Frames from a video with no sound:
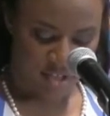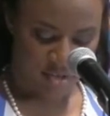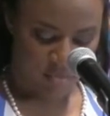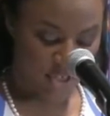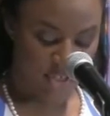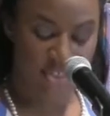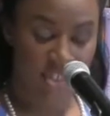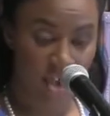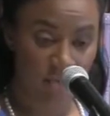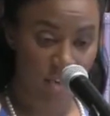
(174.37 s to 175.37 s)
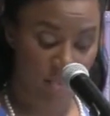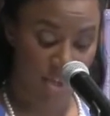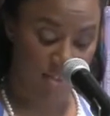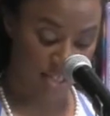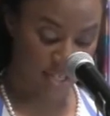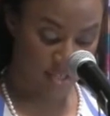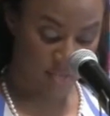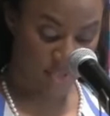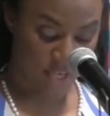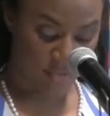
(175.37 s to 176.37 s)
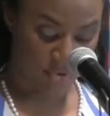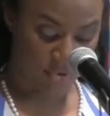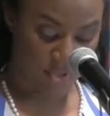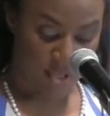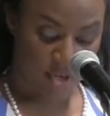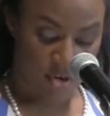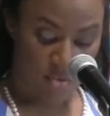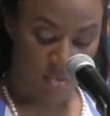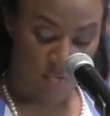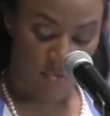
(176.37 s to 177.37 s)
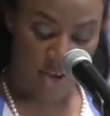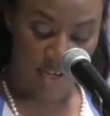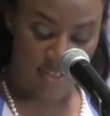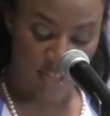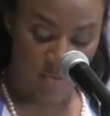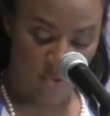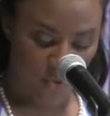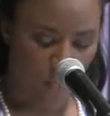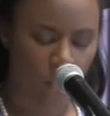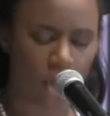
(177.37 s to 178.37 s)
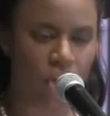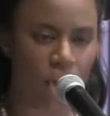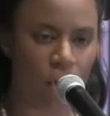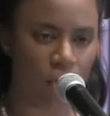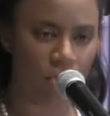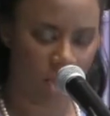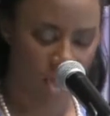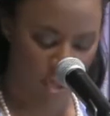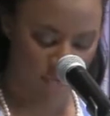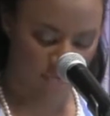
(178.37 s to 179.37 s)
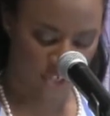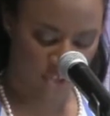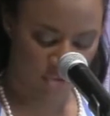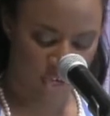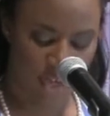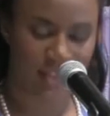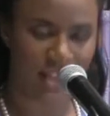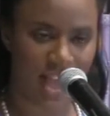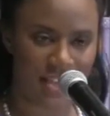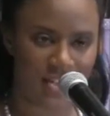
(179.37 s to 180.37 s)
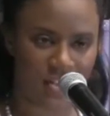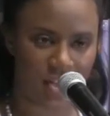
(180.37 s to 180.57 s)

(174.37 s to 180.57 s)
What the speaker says: But a discovery by the Kingdom Keepers provides them with one hope, a victory, a lost